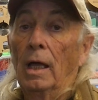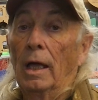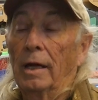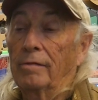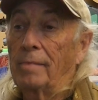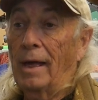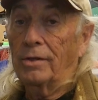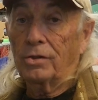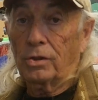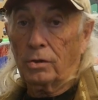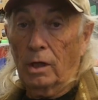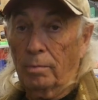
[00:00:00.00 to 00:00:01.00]
and I've managed to
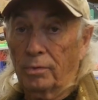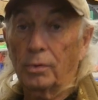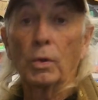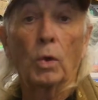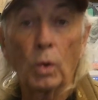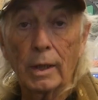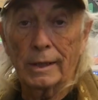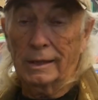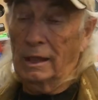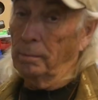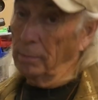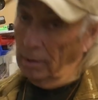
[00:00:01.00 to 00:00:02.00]
scrape through and
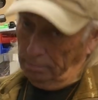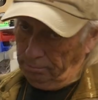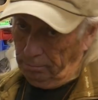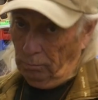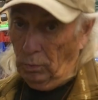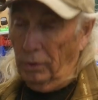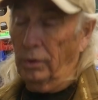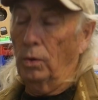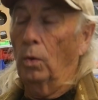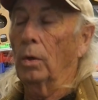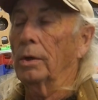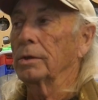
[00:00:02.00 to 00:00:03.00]
keep up with the
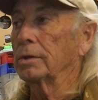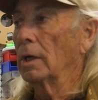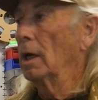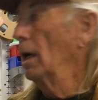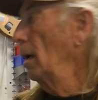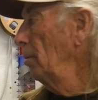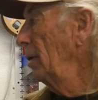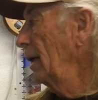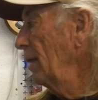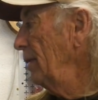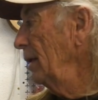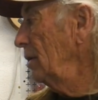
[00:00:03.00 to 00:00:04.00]
orders. But
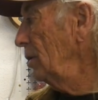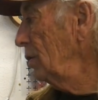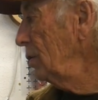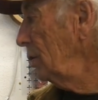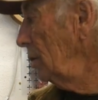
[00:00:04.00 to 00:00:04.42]
I think this